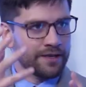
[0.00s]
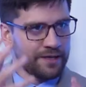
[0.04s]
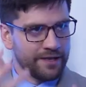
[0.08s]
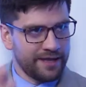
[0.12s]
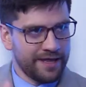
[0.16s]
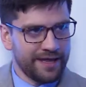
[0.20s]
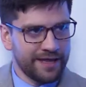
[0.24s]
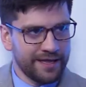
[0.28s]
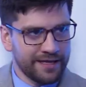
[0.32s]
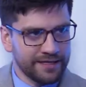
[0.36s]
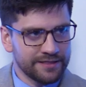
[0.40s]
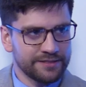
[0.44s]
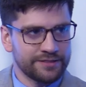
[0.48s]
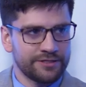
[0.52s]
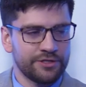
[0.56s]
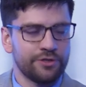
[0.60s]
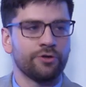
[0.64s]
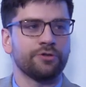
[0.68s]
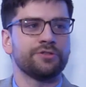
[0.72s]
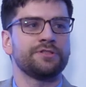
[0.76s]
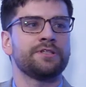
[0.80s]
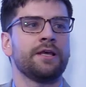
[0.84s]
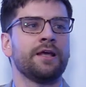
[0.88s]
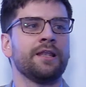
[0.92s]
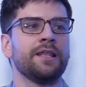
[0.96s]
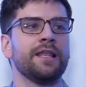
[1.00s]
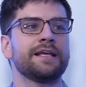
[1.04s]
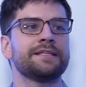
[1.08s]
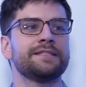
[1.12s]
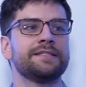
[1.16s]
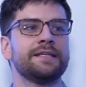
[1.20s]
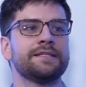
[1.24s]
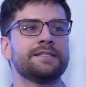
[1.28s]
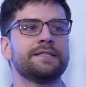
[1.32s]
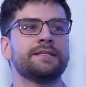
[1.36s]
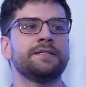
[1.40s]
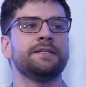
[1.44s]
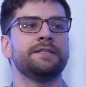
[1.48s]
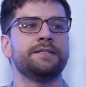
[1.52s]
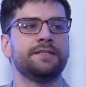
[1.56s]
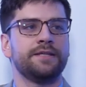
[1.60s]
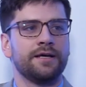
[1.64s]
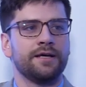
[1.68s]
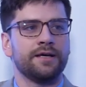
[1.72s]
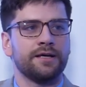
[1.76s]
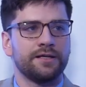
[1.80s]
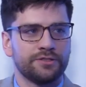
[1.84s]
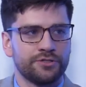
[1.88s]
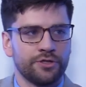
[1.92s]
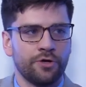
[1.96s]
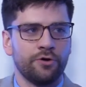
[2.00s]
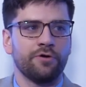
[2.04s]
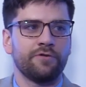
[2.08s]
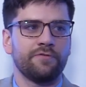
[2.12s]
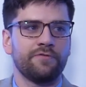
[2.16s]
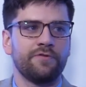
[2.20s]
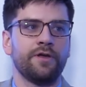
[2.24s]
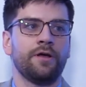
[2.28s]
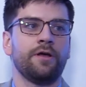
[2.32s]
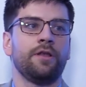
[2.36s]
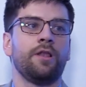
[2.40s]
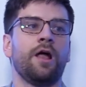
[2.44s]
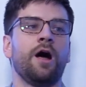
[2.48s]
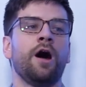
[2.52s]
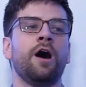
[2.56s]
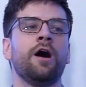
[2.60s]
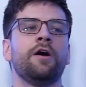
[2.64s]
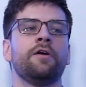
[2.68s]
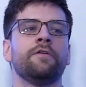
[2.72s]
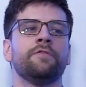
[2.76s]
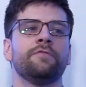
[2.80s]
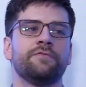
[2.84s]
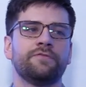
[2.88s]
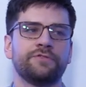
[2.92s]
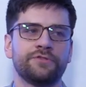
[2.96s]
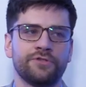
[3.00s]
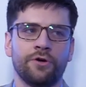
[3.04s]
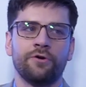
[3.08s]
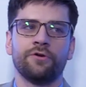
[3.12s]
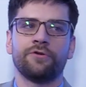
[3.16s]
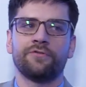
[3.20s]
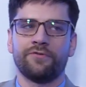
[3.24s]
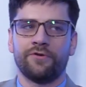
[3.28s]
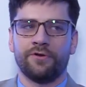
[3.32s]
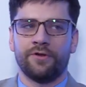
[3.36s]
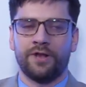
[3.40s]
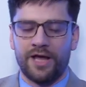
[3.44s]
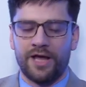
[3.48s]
lands, you know, Alexis de Tocqueville, of Tocqueville,